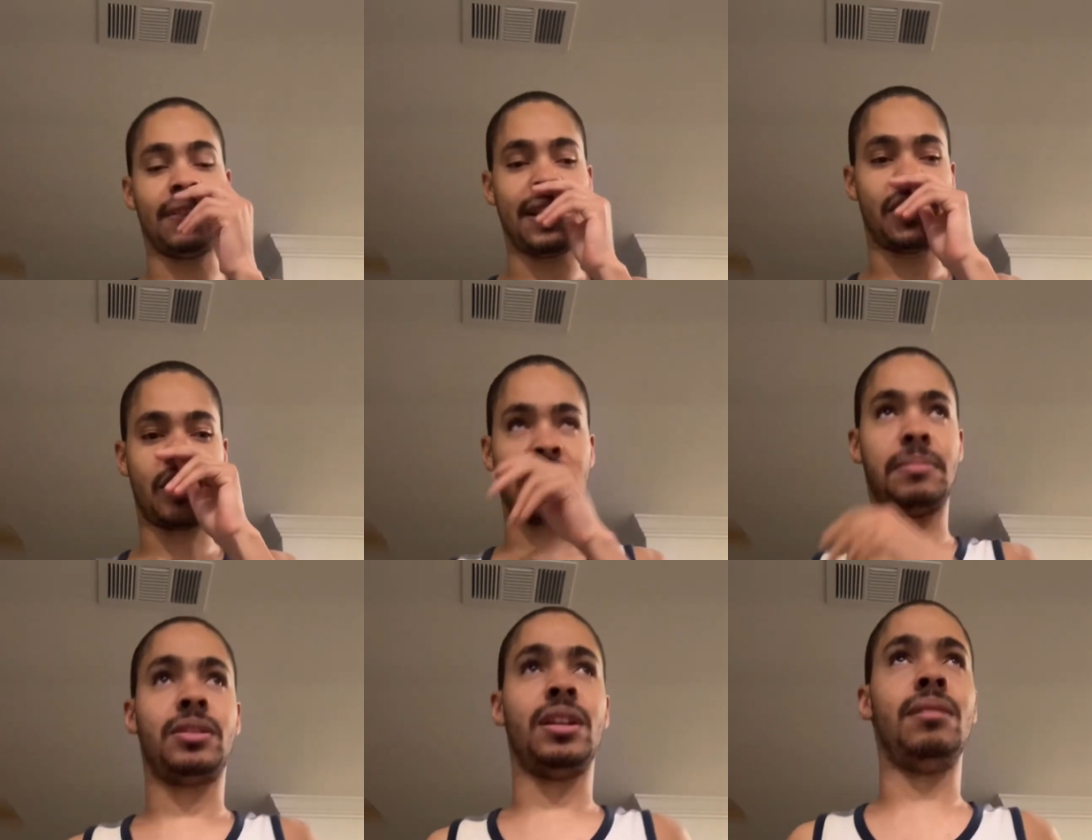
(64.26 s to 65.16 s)
relationship
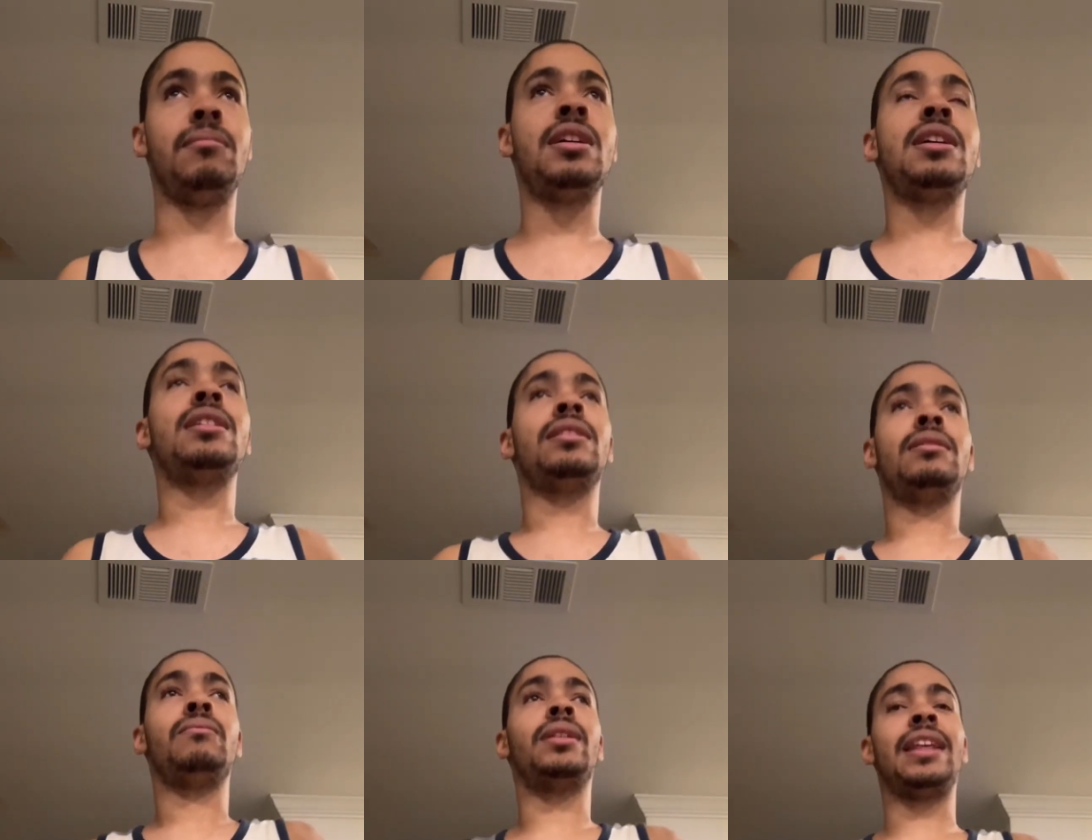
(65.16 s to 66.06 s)
to them,
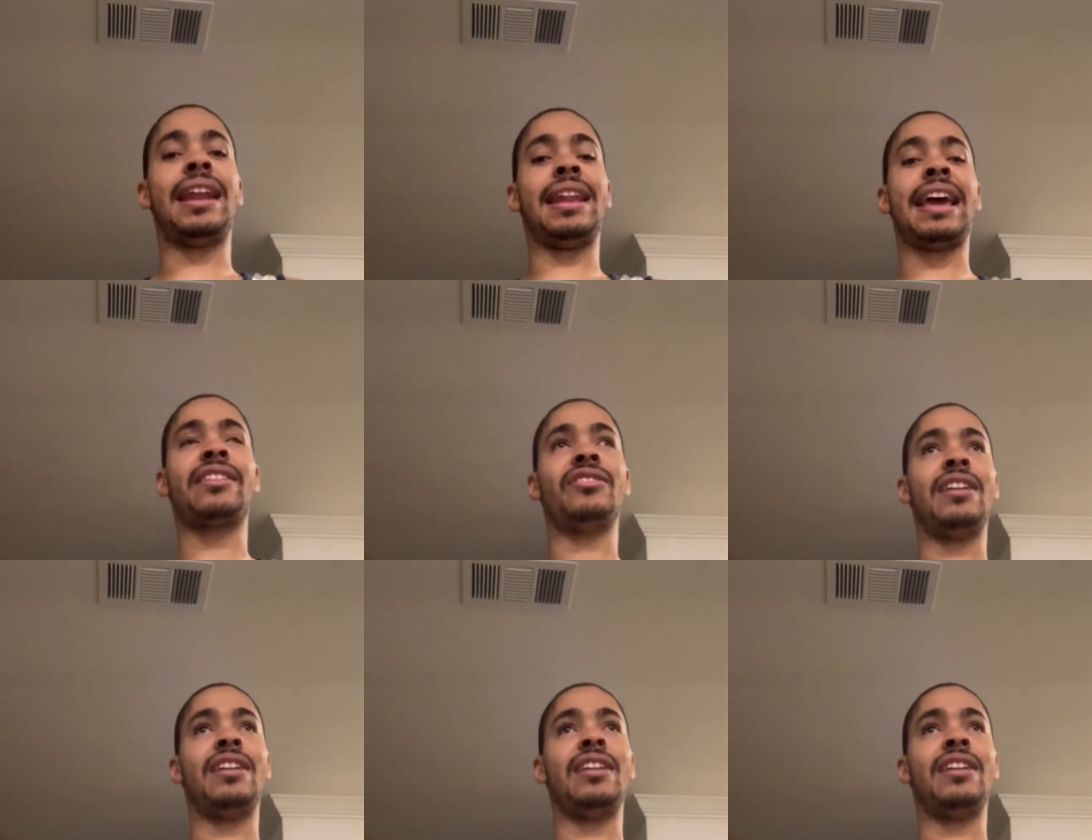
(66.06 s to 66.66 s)
whether they like it or